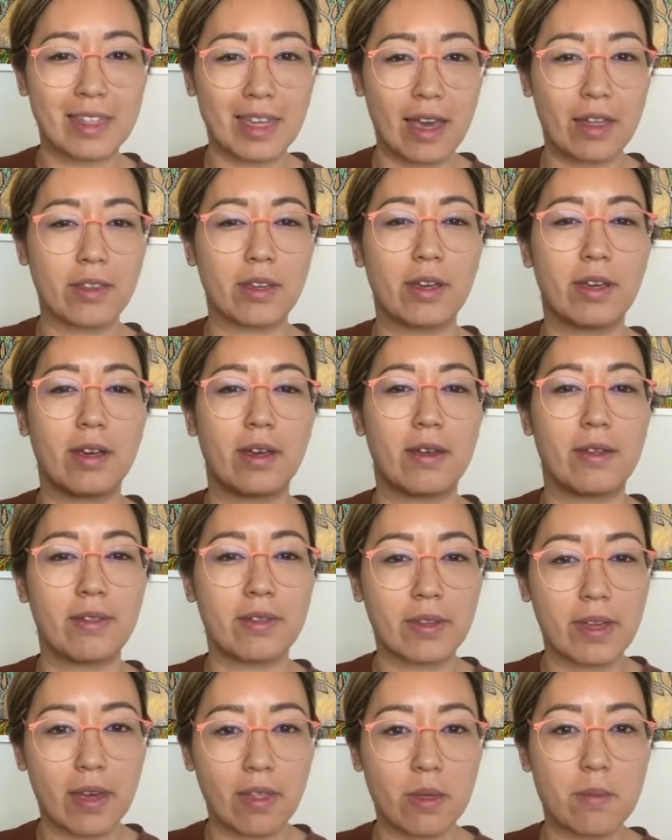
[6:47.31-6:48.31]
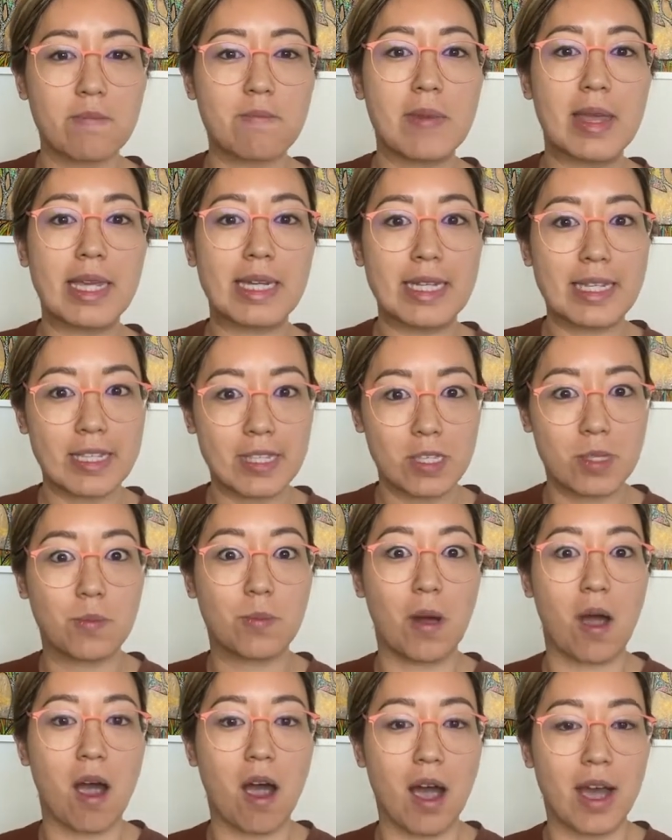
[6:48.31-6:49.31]
other meanings
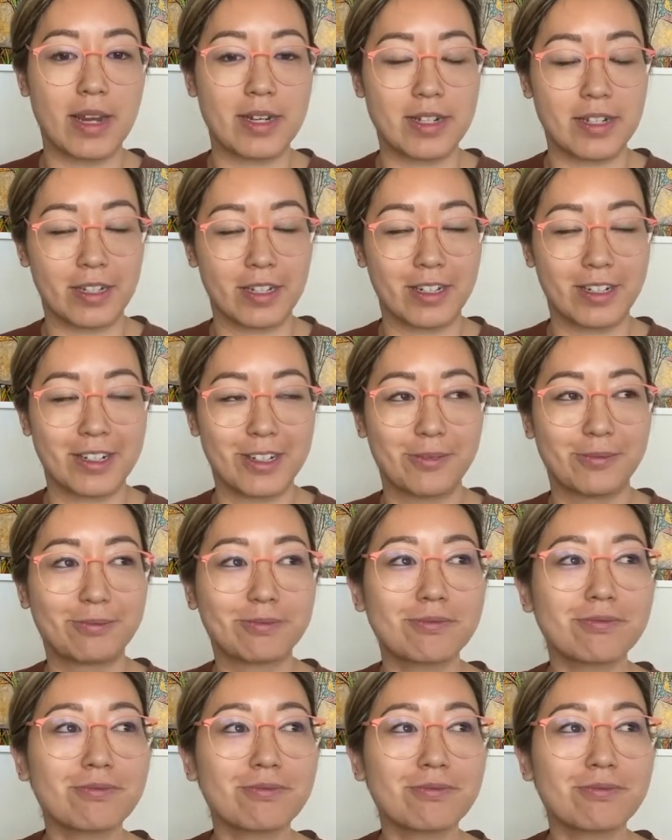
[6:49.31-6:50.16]
behind it.